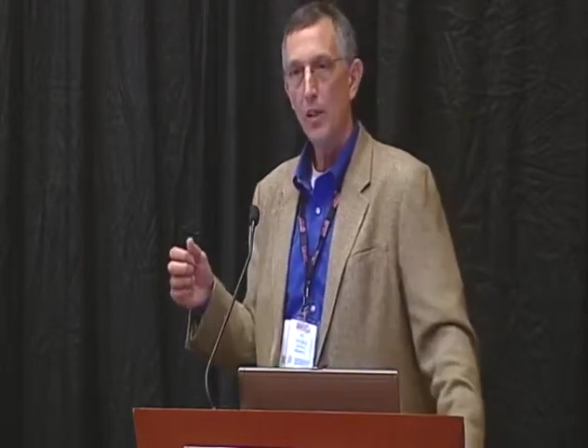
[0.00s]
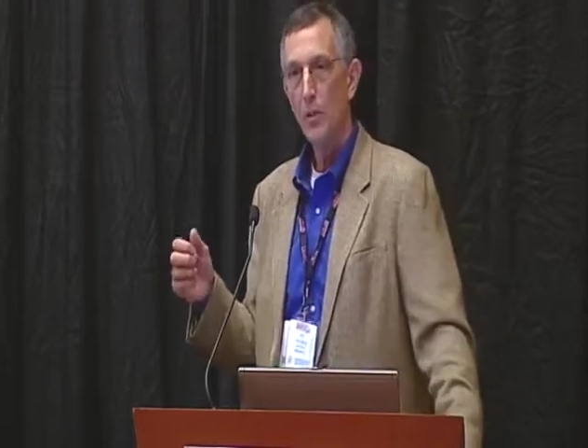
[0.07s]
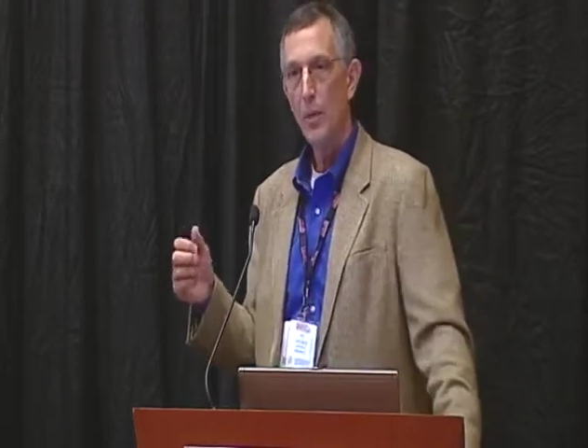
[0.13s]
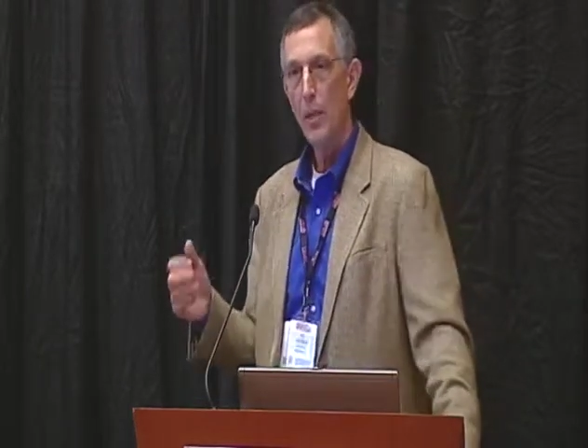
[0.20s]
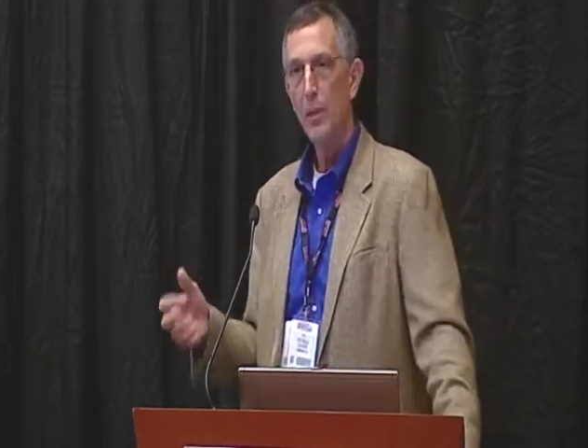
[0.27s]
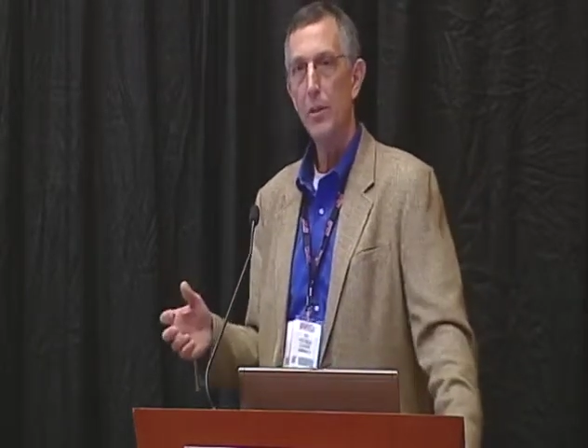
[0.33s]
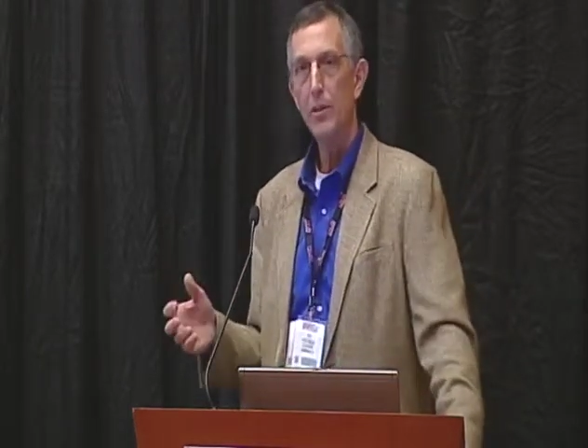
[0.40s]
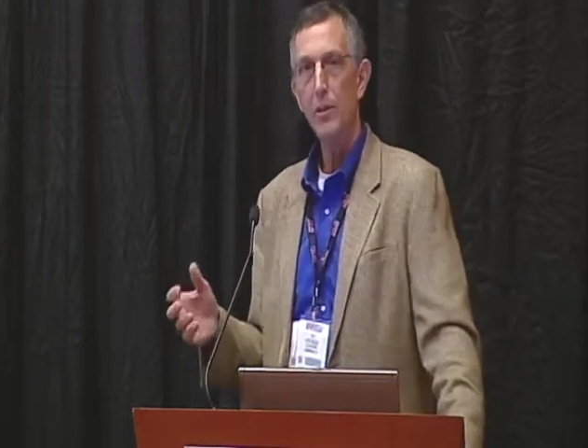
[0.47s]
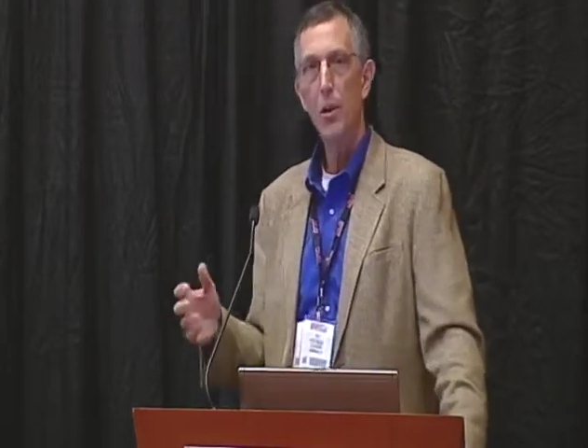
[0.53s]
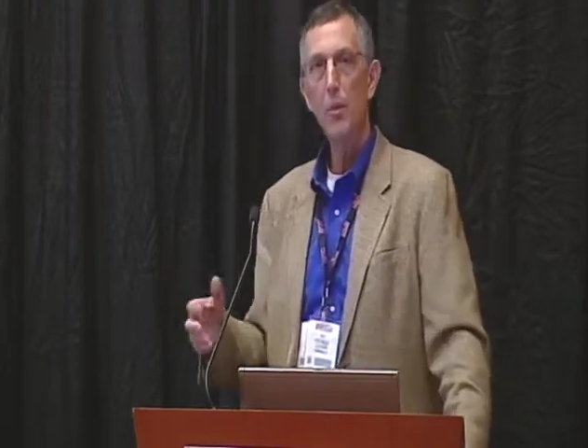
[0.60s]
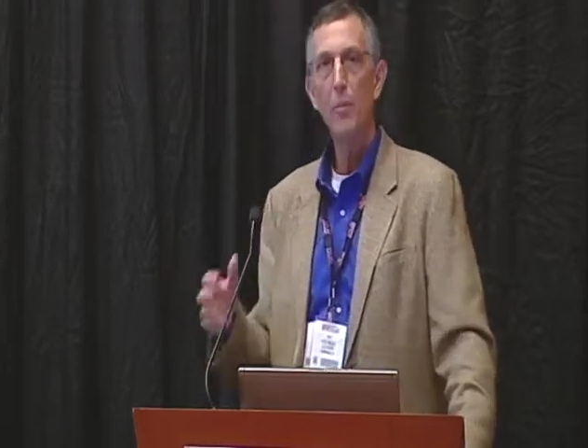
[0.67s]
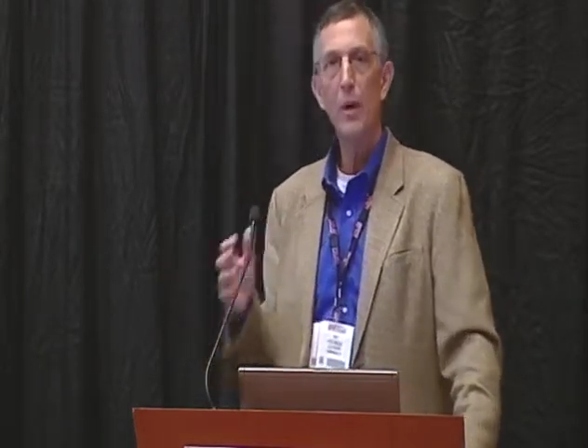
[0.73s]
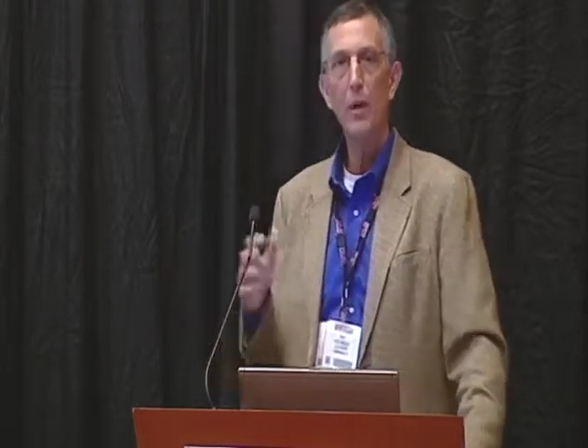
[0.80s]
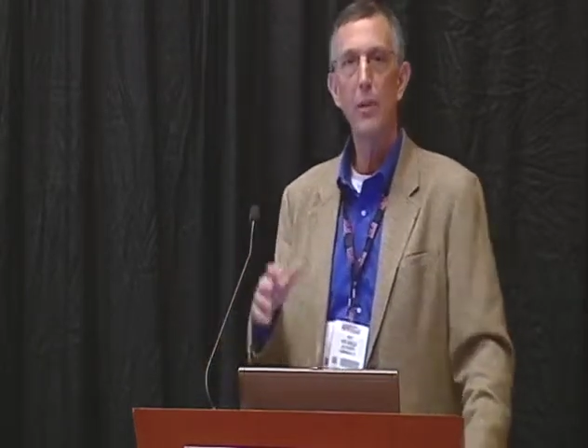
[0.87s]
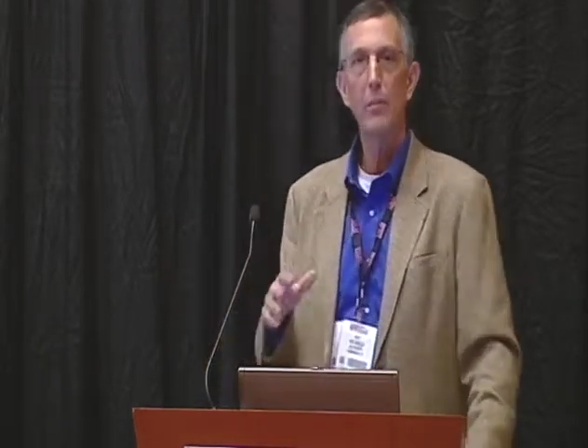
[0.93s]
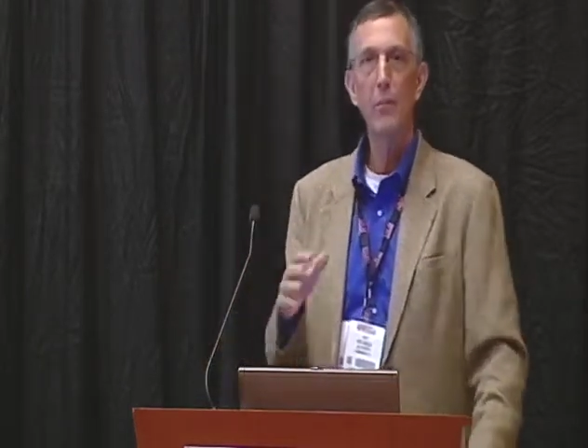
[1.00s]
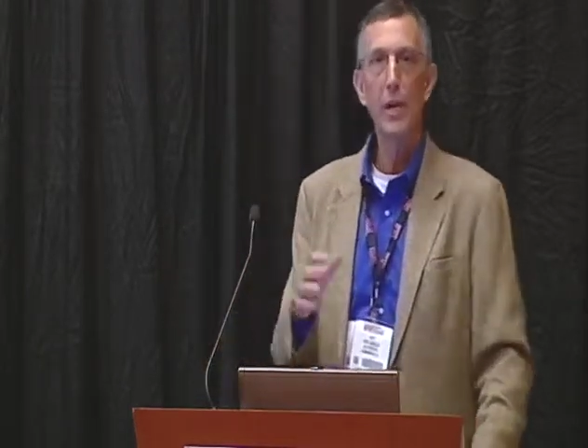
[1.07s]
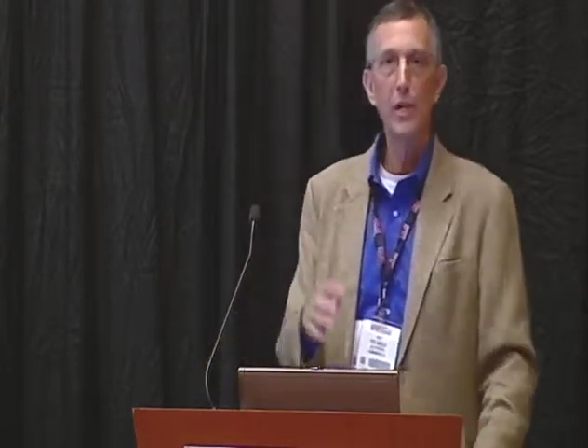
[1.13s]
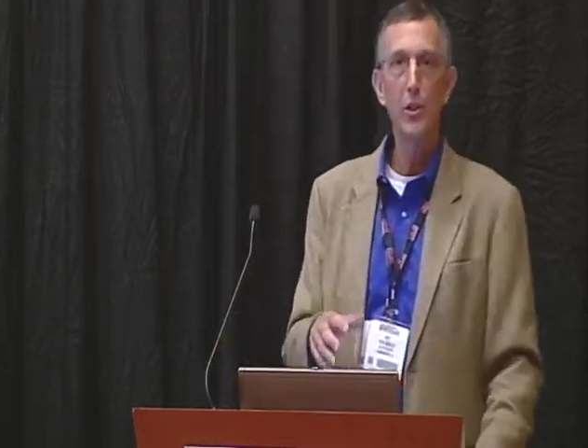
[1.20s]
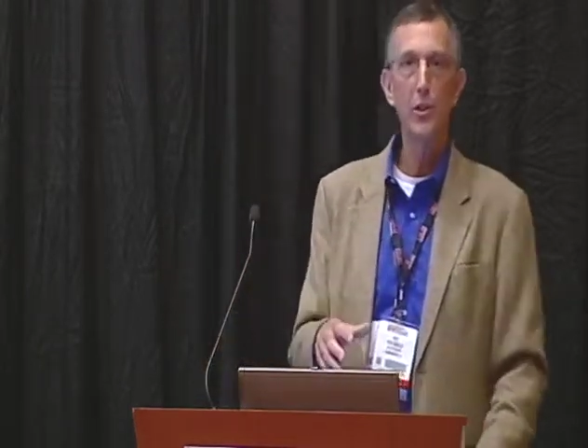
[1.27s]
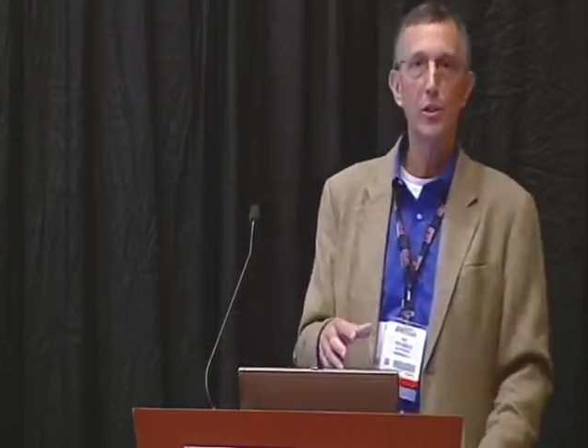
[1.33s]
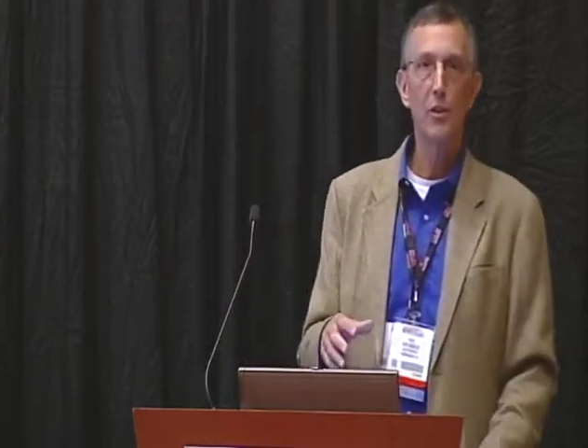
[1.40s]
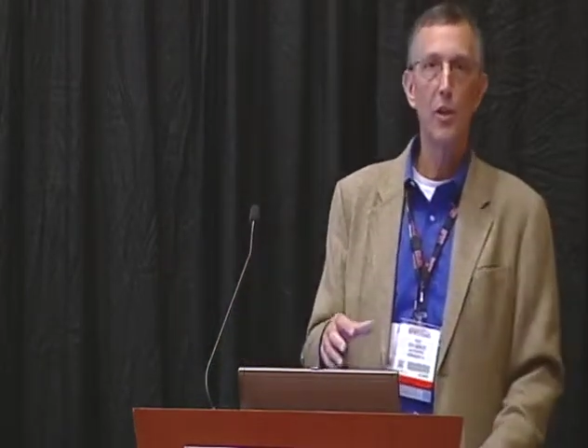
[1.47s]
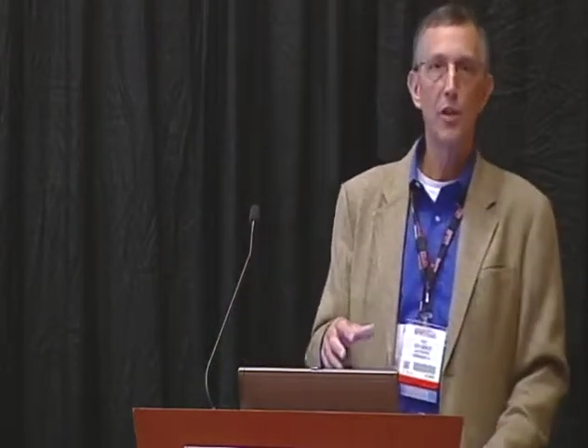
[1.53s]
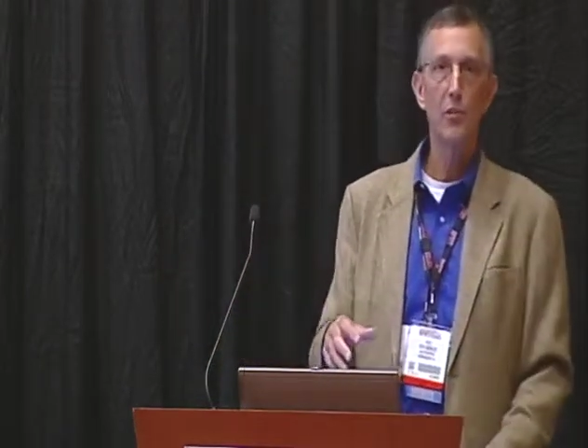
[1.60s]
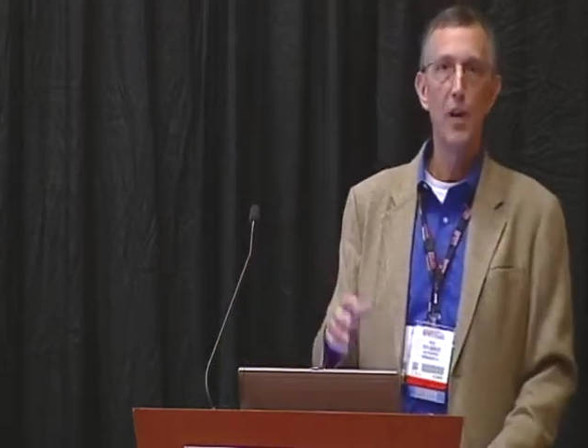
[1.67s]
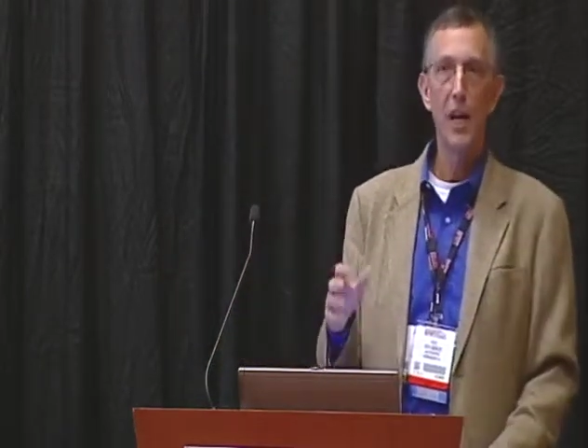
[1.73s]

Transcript: there's no better measure of